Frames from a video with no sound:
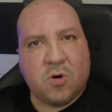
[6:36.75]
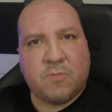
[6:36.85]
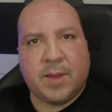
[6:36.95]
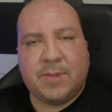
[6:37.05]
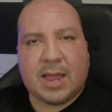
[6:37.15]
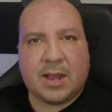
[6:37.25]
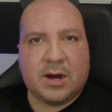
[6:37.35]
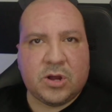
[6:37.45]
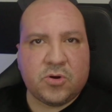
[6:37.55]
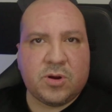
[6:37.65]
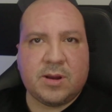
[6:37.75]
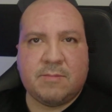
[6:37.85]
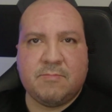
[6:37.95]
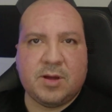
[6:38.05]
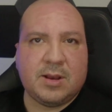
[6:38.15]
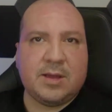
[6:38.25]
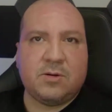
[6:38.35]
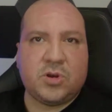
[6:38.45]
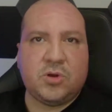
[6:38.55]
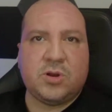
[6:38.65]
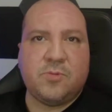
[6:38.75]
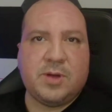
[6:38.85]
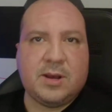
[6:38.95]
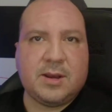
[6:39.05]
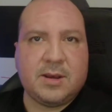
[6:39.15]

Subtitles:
maybe like 100 million or 200 million,